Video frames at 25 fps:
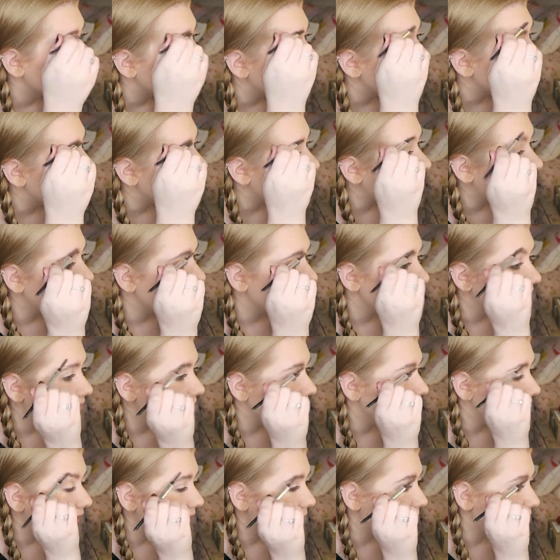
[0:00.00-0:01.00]

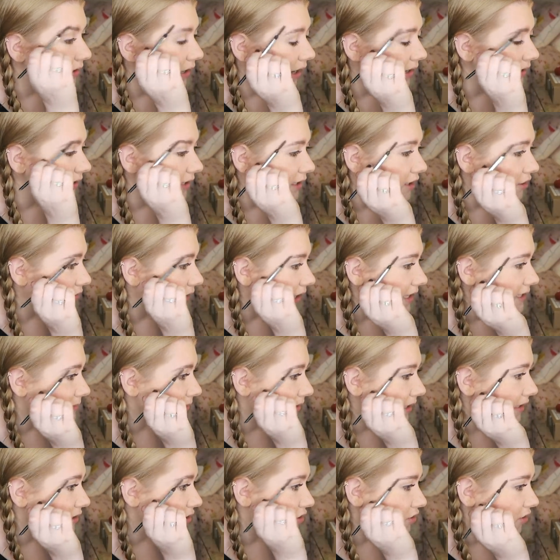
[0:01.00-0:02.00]
comparison that we're kind of like
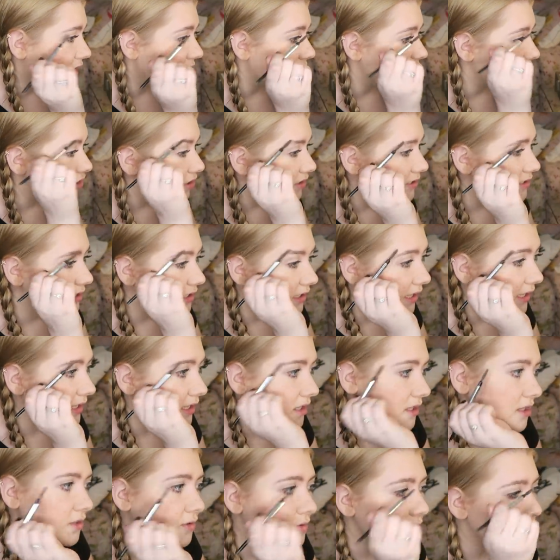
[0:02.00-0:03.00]
grasping at straws just to
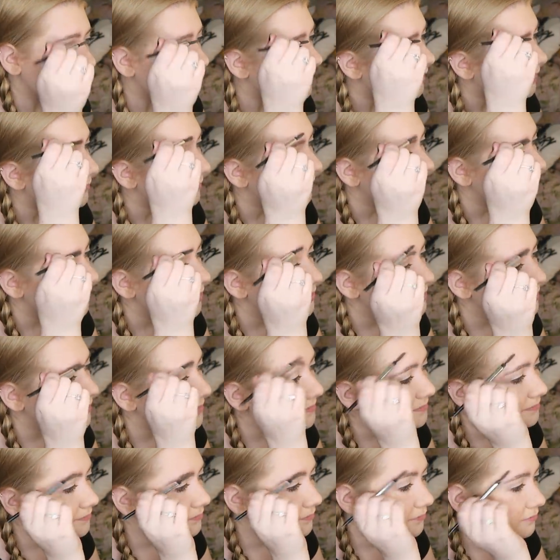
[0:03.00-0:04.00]
like use the
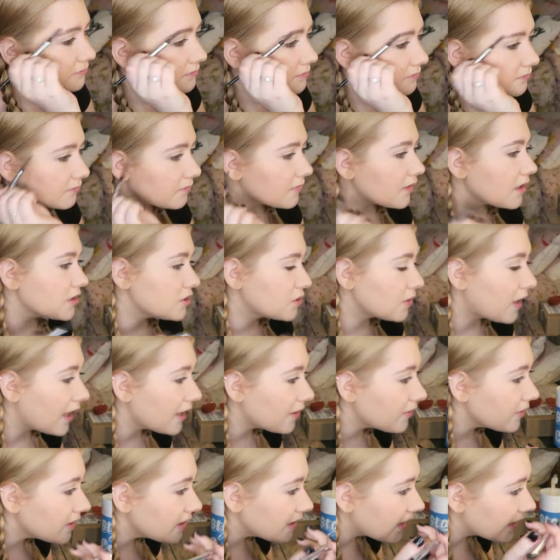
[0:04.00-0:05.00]
comparison. So
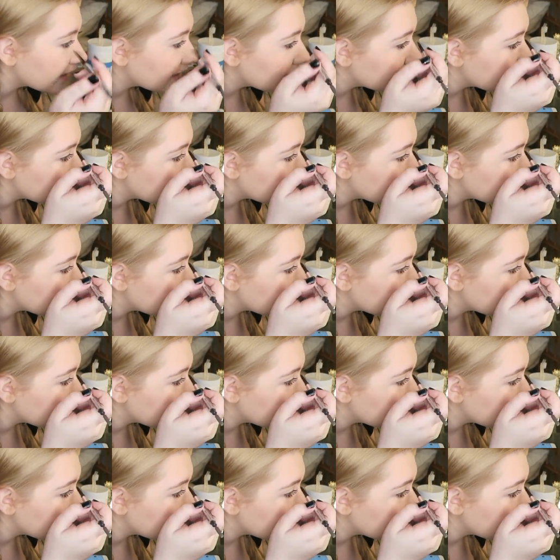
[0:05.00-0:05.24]
I don't really like